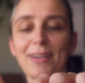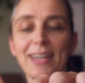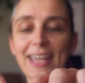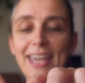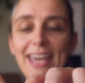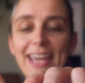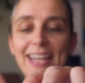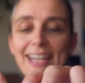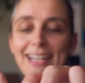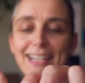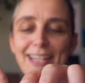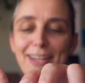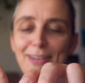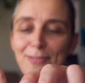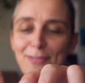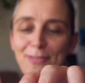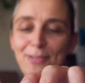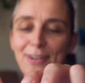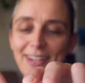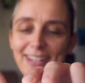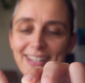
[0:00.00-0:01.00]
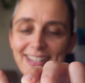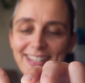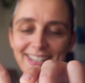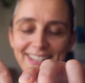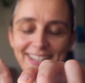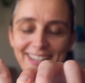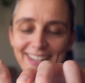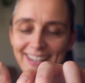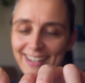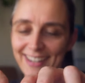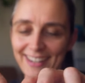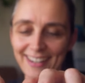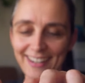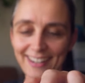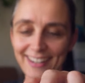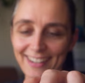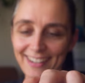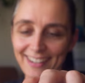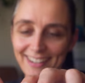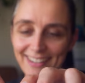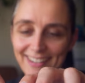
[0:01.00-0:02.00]
make any difference.
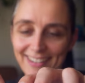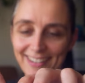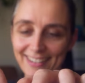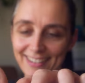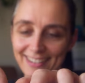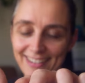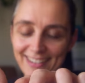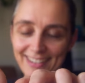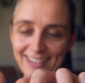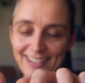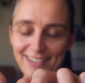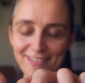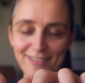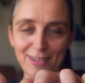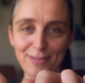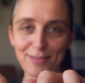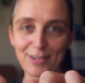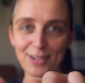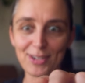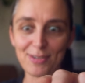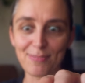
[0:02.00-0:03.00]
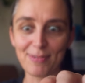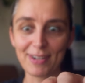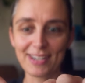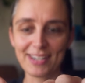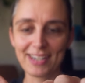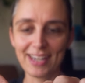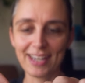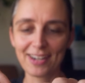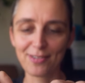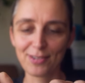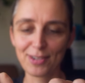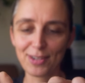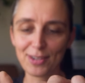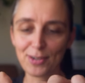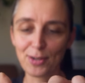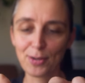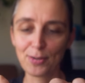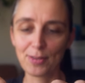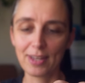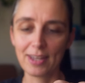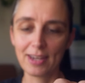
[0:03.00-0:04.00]
Uh, if you watch my channel, you
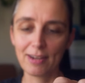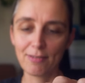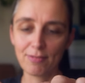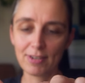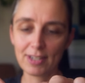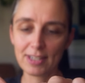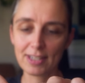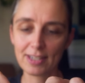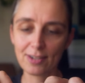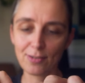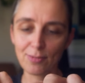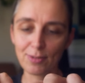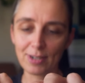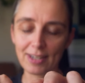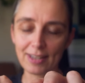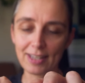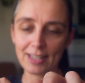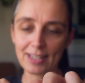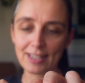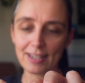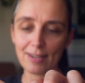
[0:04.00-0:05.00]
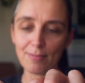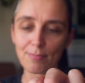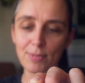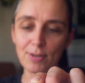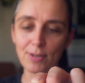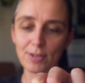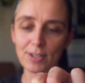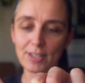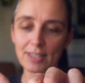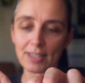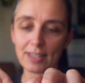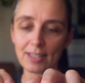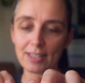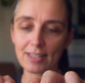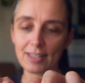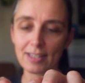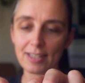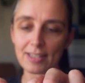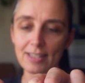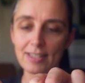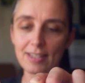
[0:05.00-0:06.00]
know that every single one of these unboxings,
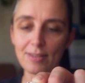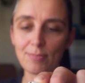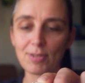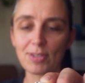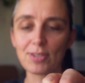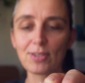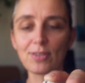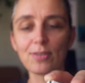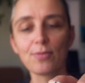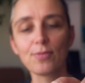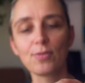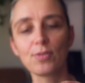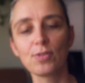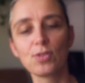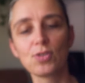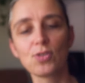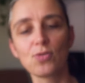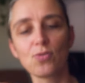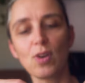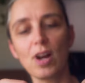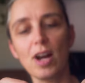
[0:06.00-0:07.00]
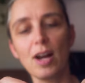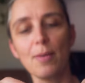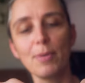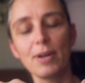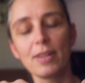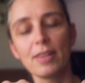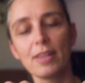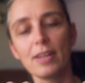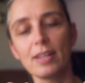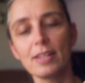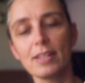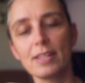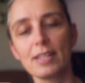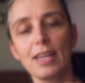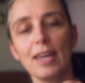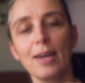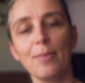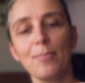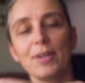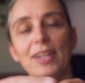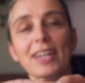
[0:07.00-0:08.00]
there's some sort of drama that's
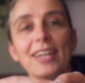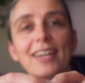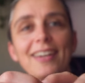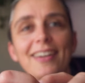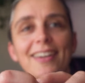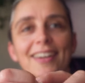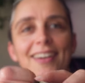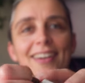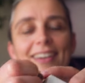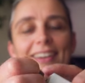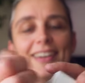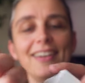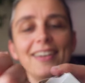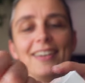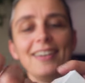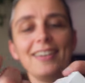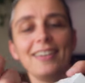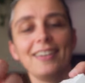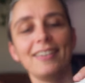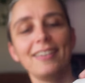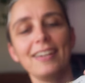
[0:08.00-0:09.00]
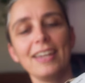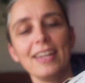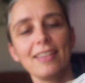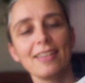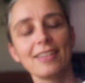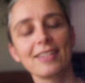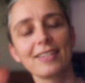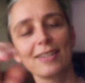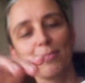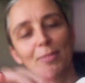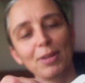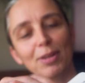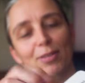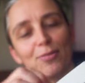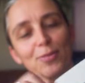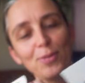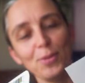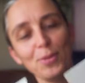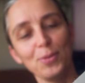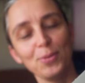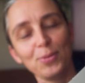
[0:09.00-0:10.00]
happening. Either something
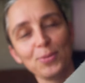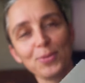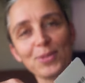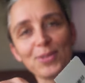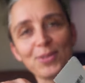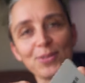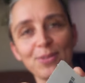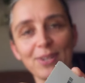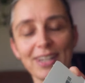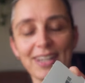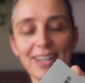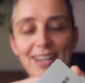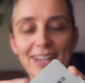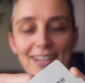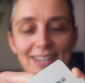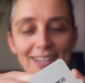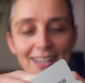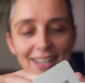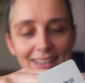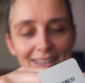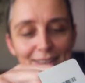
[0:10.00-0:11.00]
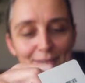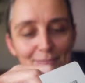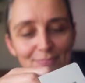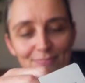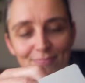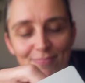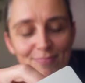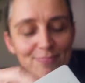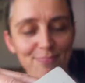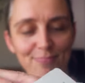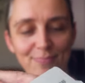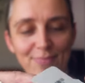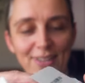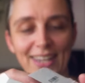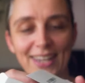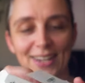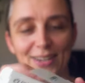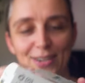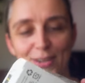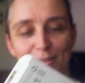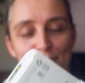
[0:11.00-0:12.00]
falls or I can't get the
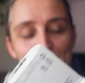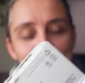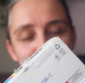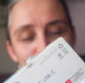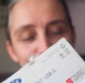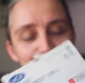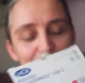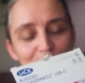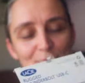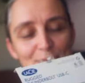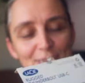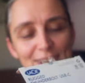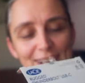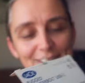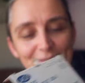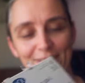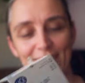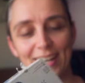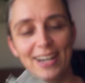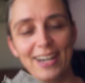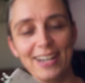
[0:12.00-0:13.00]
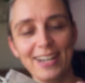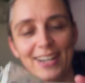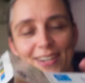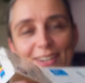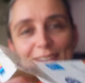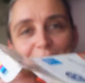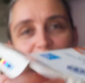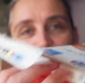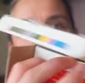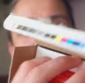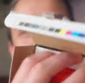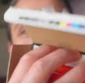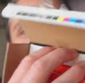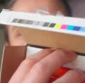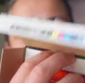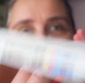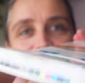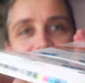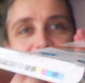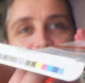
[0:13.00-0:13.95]
thing off or whatever. I don't know. Let's see.